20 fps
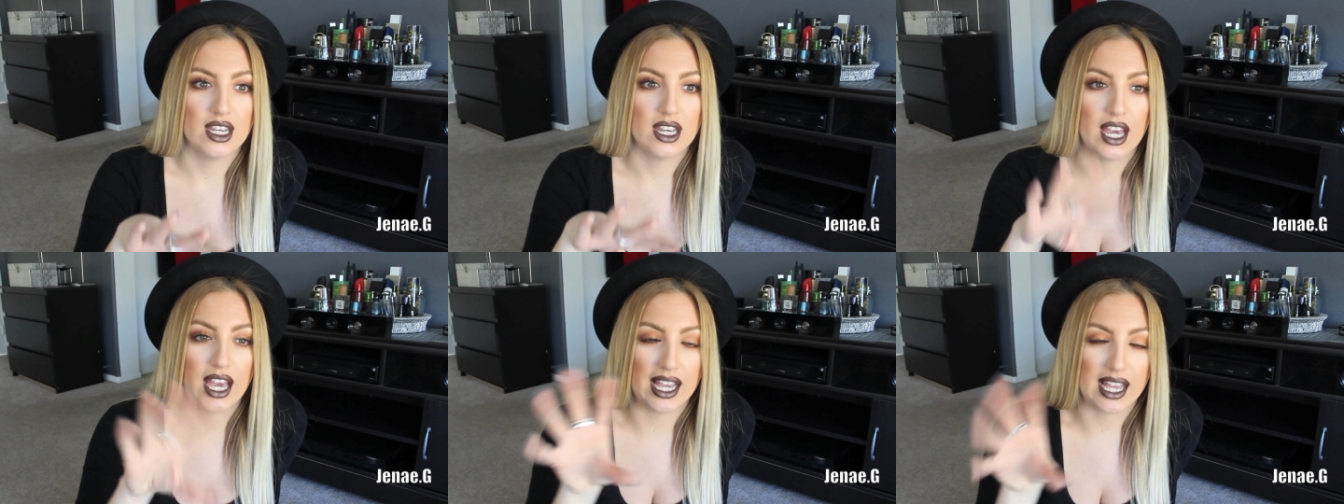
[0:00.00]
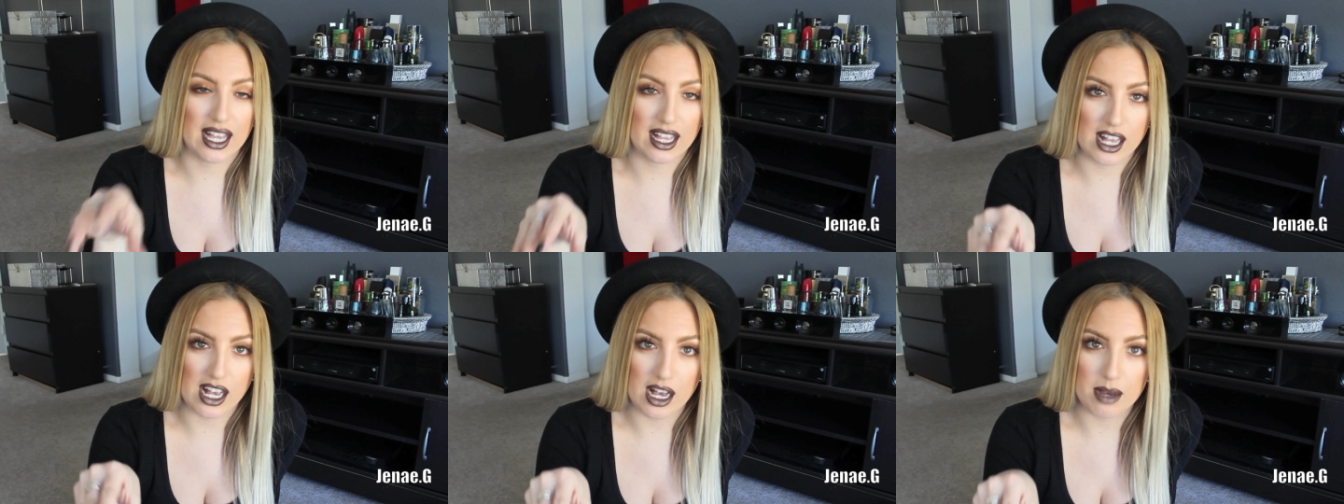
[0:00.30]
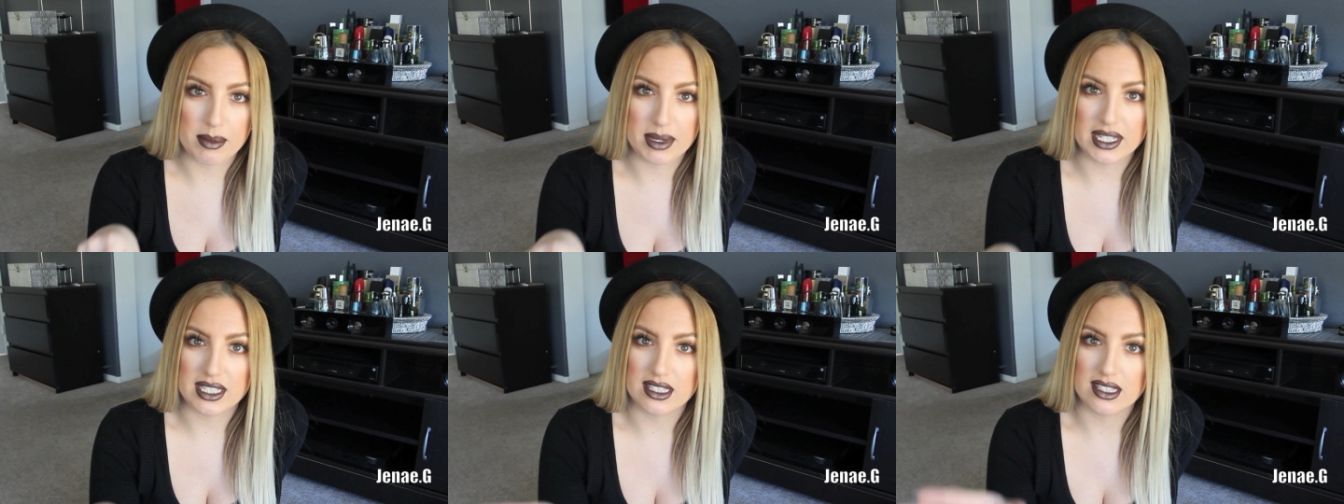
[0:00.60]
I got
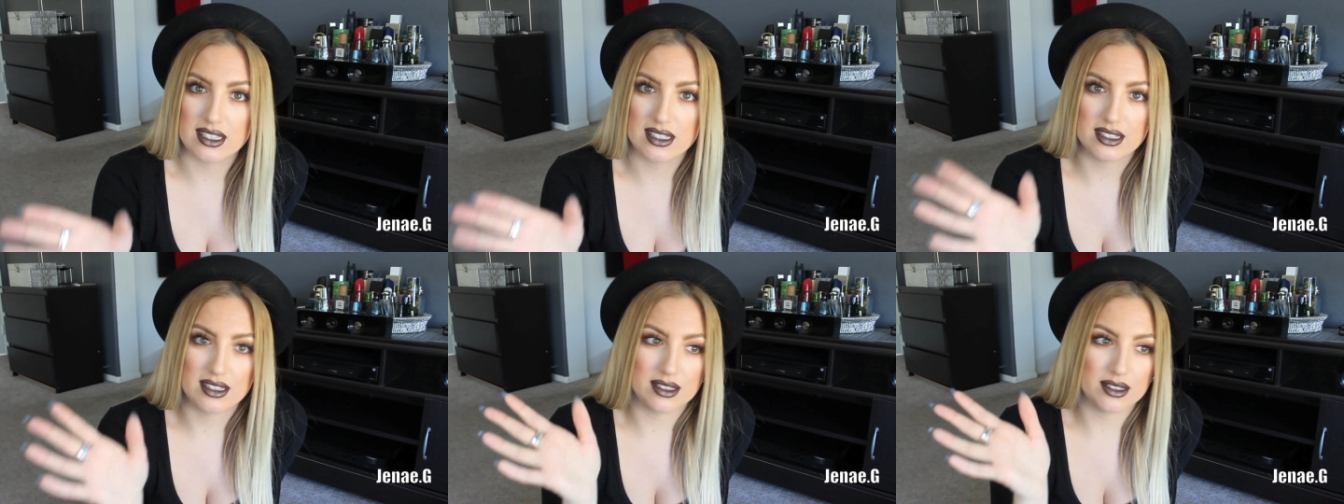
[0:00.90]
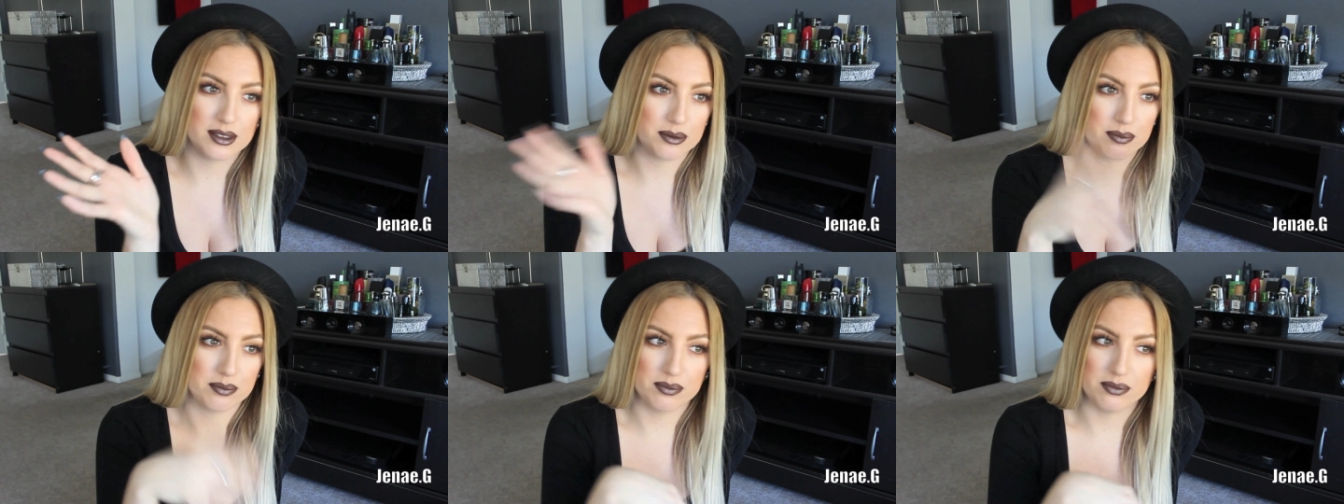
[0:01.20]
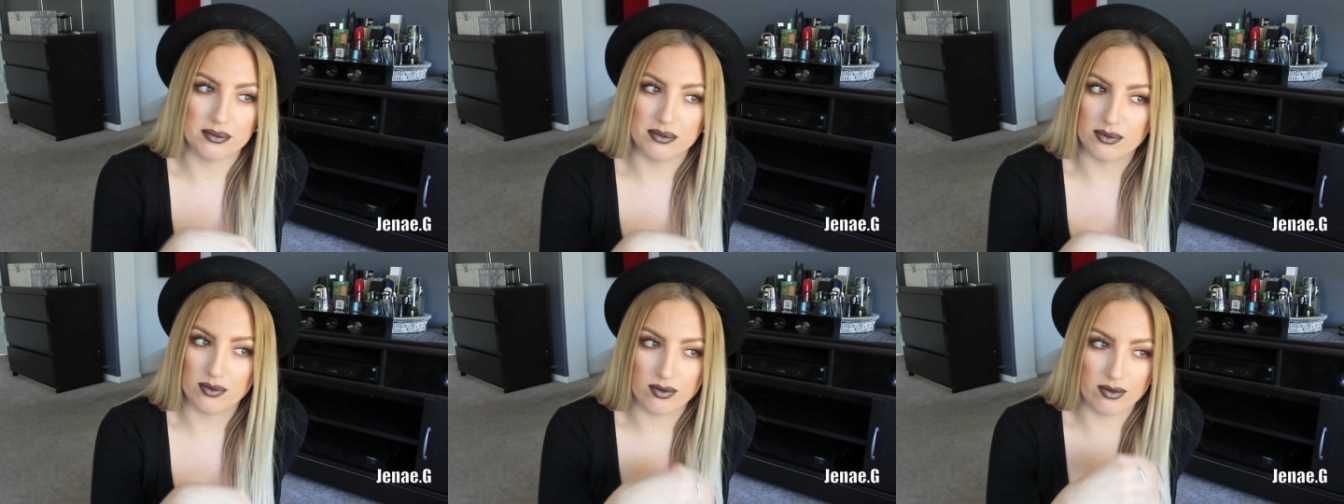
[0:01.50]
comments
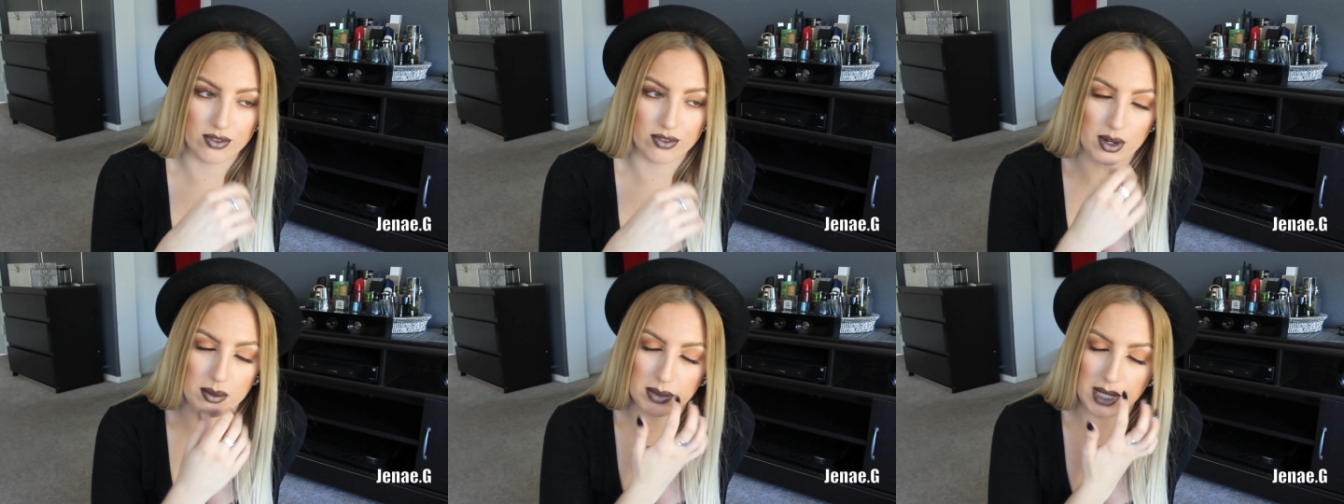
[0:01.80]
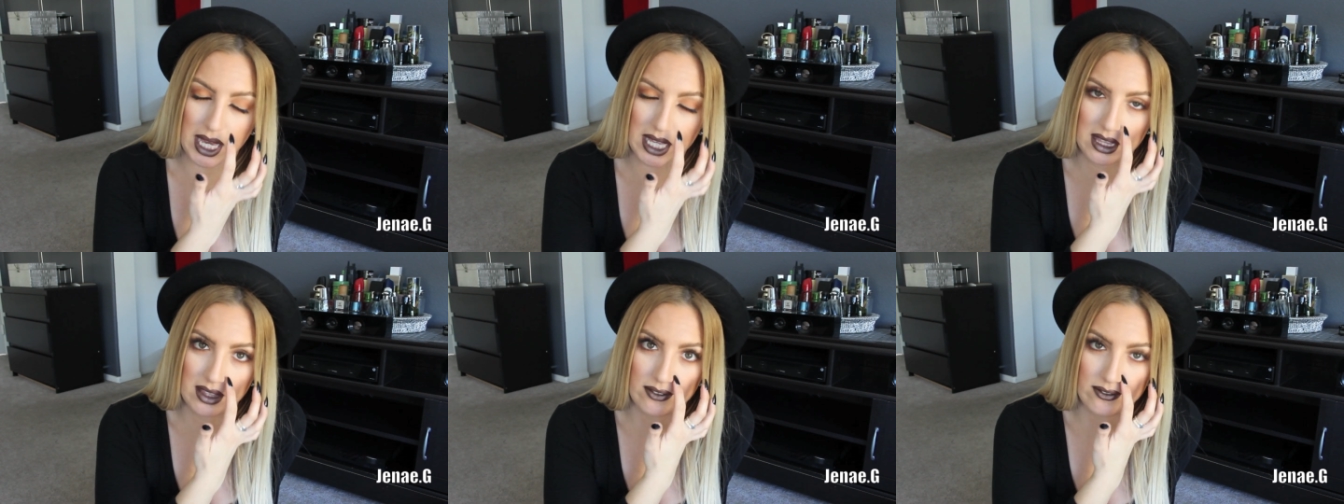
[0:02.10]
from like